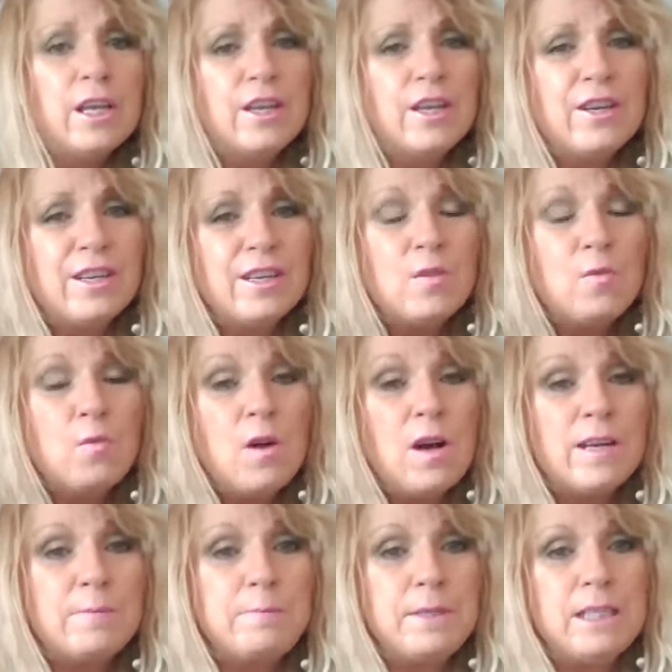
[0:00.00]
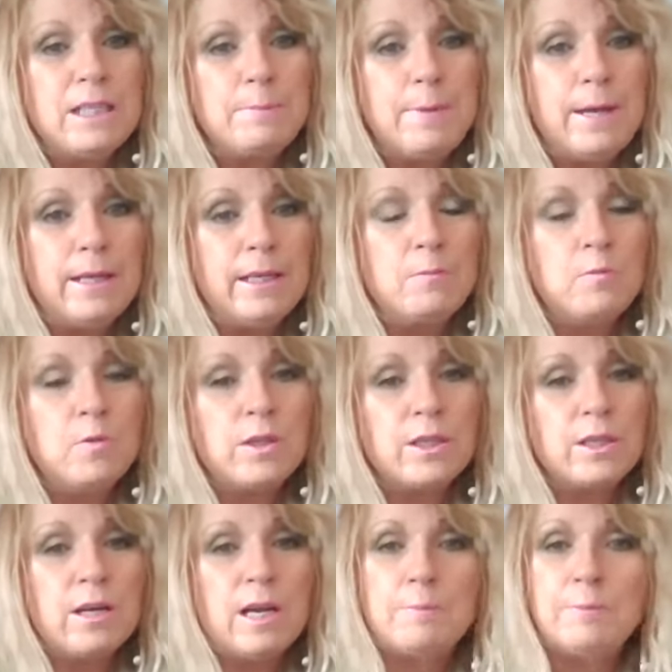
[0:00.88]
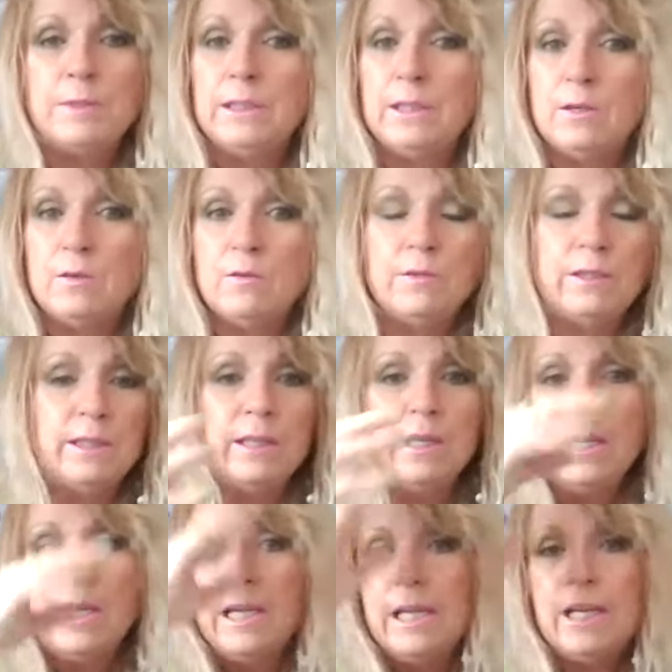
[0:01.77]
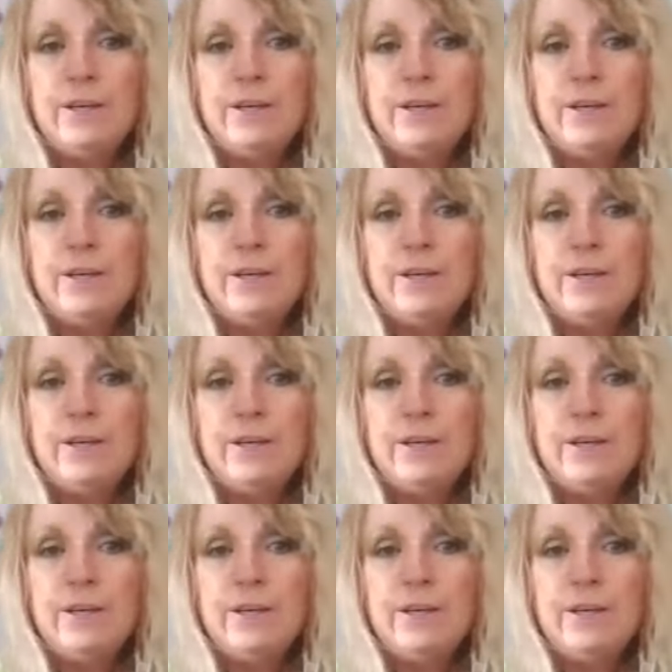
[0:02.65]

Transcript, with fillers: you're going to want to be spending more time alone and